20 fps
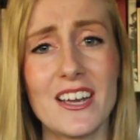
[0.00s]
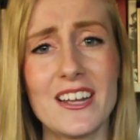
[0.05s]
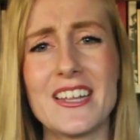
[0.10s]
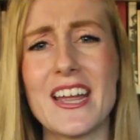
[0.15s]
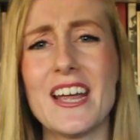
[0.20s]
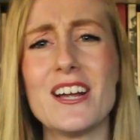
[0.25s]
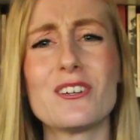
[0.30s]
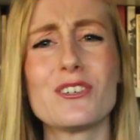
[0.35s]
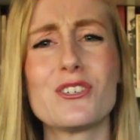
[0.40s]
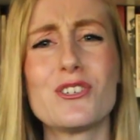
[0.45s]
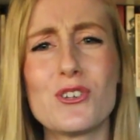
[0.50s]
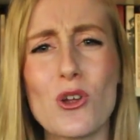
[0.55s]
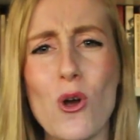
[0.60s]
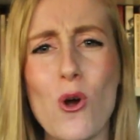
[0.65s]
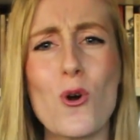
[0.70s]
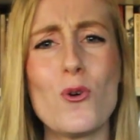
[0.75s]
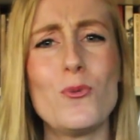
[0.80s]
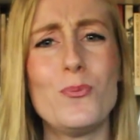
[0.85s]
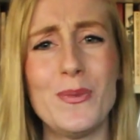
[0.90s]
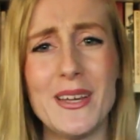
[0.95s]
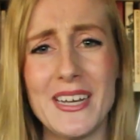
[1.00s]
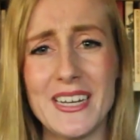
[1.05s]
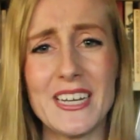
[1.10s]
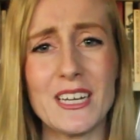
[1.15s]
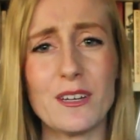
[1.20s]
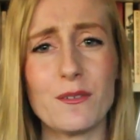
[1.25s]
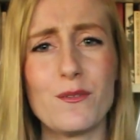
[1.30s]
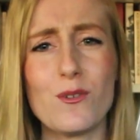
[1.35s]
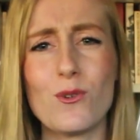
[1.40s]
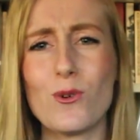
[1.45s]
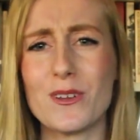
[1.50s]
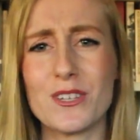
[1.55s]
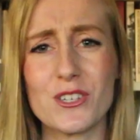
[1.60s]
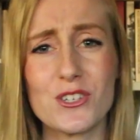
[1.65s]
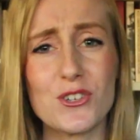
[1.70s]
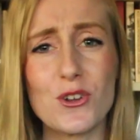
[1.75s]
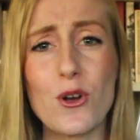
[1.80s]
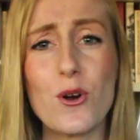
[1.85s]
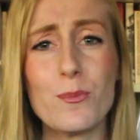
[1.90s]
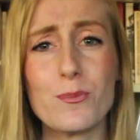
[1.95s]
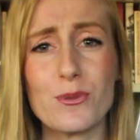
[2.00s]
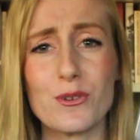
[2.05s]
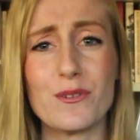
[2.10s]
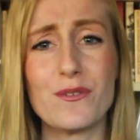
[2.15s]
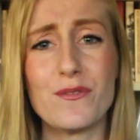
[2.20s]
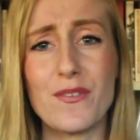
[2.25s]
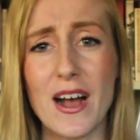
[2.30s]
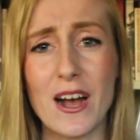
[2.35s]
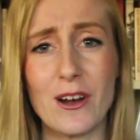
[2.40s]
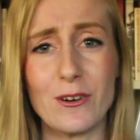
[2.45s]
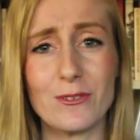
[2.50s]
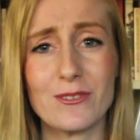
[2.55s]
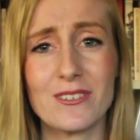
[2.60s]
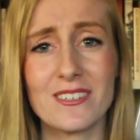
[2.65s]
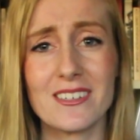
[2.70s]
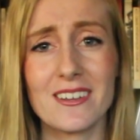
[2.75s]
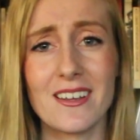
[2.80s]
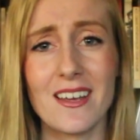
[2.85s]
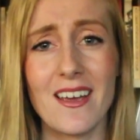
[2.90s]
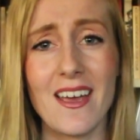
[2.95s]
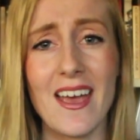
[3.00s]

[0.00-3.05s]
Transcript: They are so meaningful and so profound.